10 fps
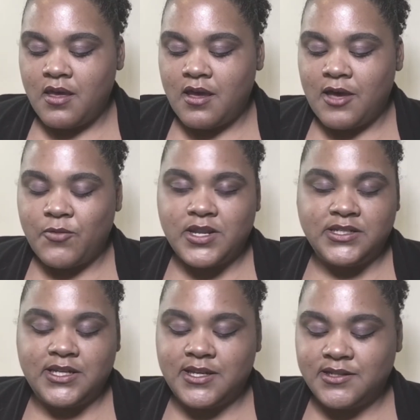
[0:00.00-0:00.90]
I want to
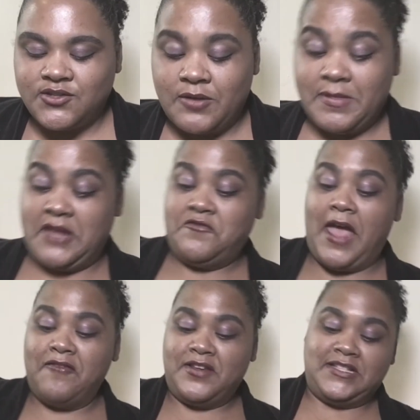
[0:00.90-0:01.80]
dig into. I'm like
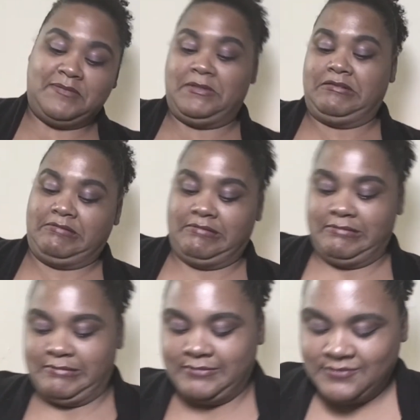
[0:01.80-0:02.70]
ravenous. I'm like,
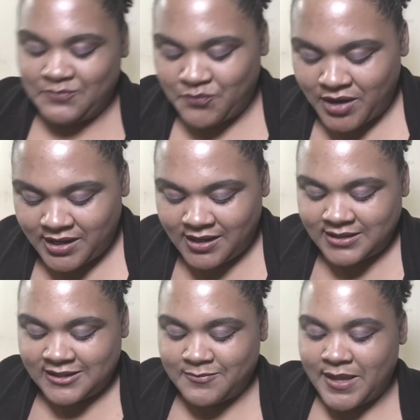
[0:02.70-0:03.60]
breaking
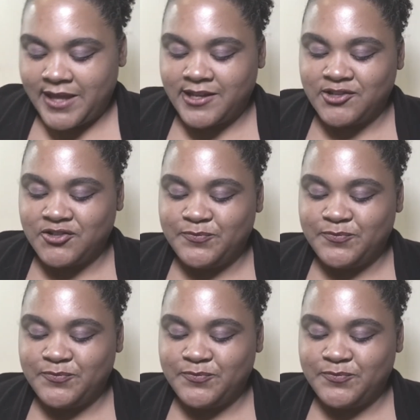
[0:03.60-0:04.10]
into the package.